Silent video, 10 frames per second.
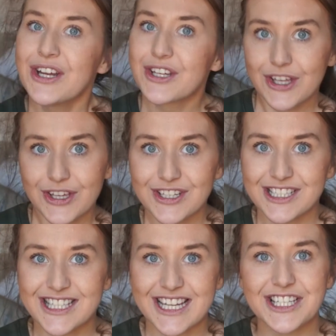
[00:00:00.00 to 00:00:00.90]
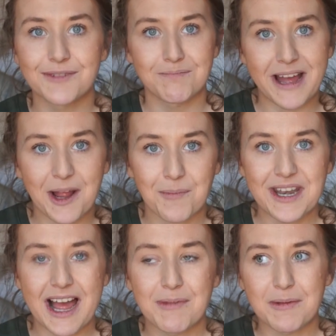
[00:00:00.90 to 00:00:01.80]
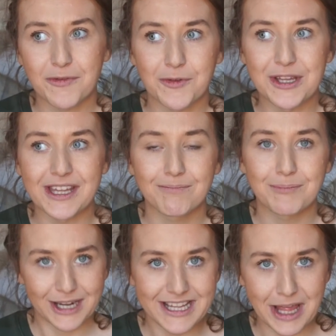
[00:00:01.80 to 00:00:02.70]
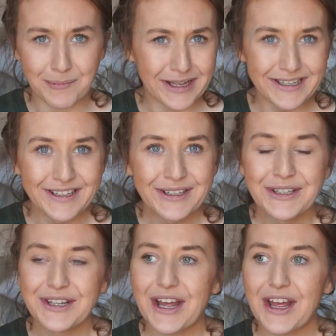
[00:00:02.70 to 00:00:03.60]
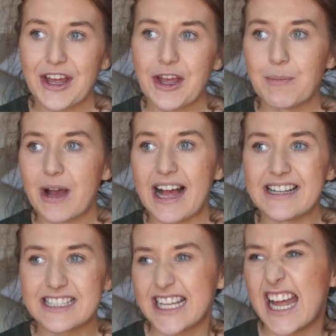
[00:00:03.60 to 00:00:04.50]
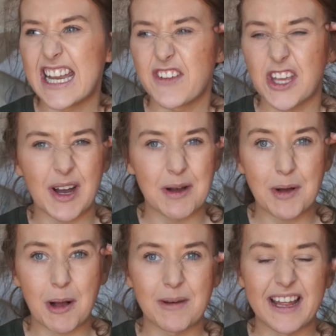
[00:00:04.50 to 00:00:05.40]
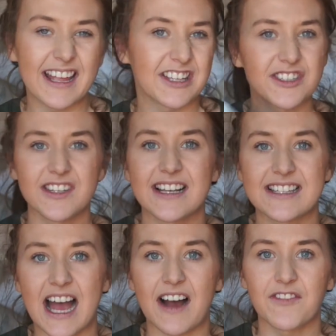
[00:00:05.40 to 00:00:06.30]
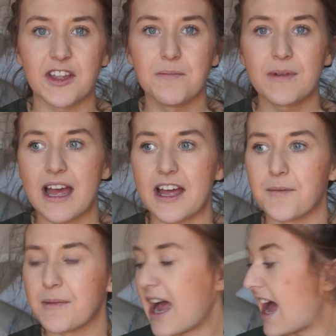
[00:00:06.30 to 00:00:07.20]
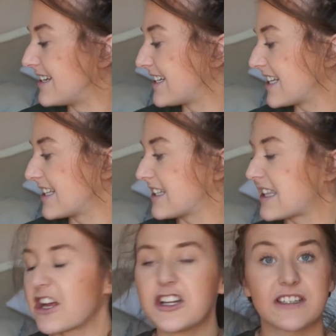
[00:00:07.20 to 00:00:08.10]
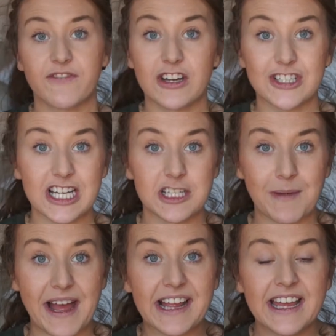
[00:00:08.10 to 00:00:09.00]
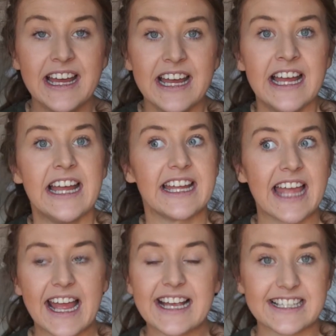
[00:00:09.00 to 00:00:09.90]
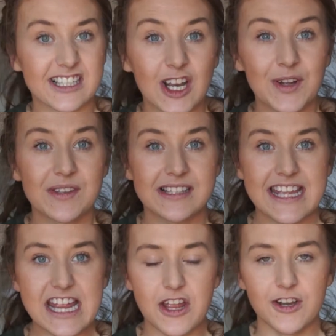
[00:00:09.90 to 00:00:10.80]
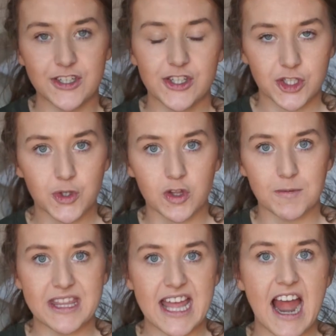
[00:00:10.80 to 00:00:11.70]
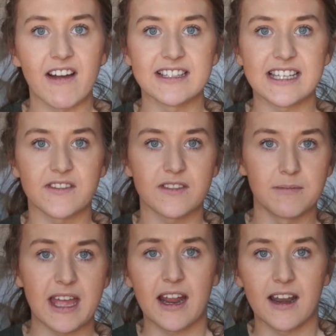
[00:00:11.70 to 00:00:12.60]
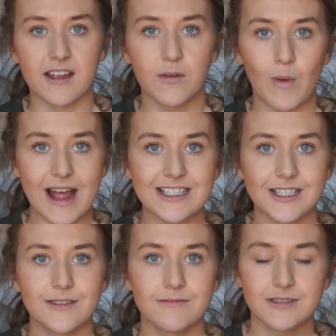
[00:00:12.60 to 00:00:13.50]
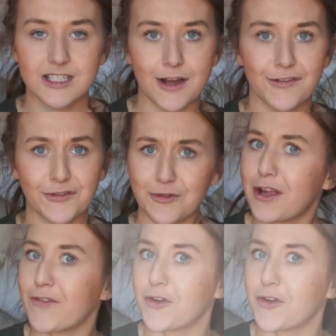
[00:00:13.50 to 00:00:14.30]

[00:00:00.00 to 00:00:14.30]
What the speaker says: courtesy to bag up the nappy before you put it in their bin. And again, if you go out in public, it's just nice to have them. And they're good for your changing bag in case it's clothes leak. You can just store them in there instead of them getting like wet stuff all over